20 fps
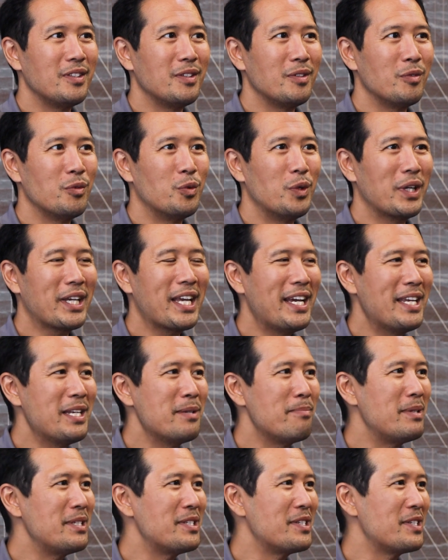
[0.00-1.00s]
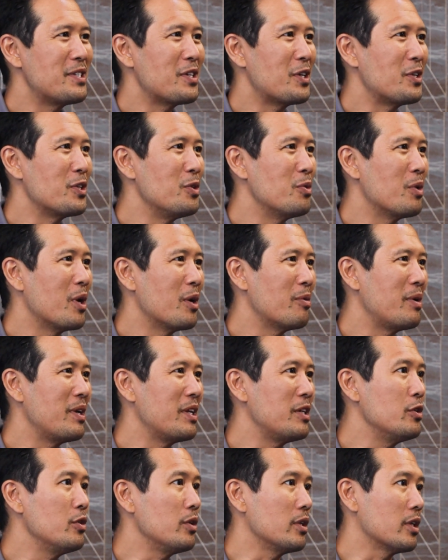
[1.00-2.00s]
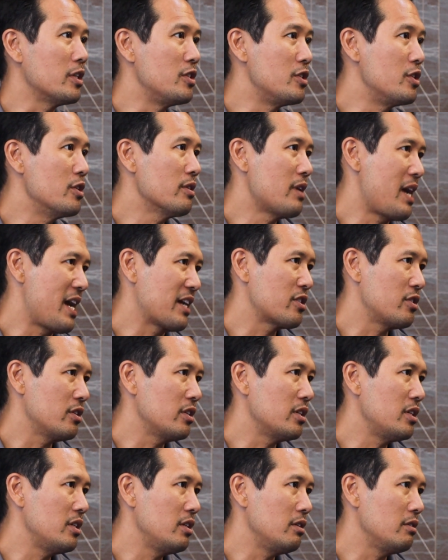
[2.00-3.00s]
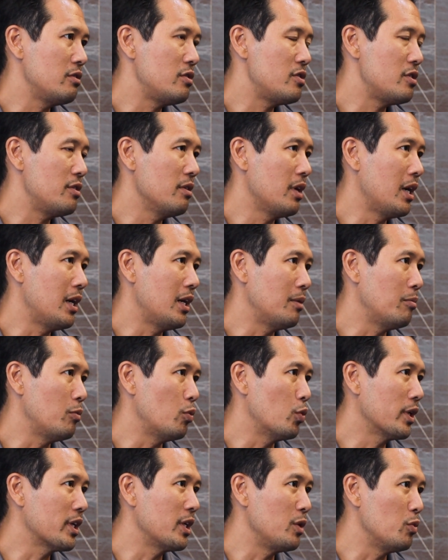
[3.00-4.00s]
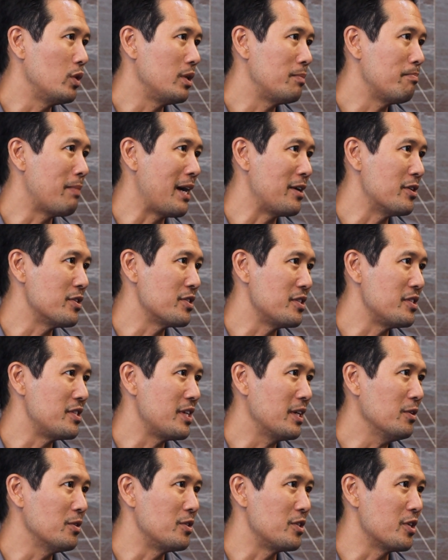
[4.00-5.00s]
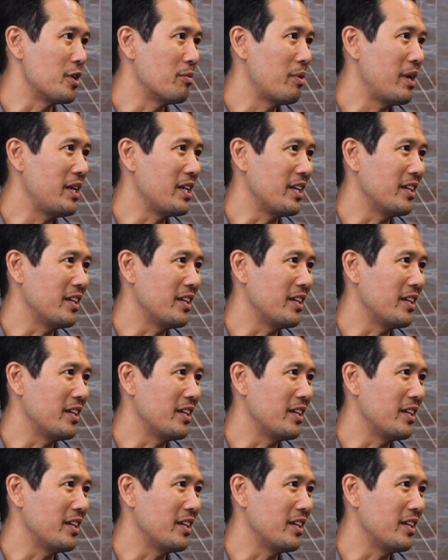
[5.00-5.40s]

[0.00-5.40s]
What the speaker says: what kind of business are you already doing? Because you're actually working with buyers and sellers already.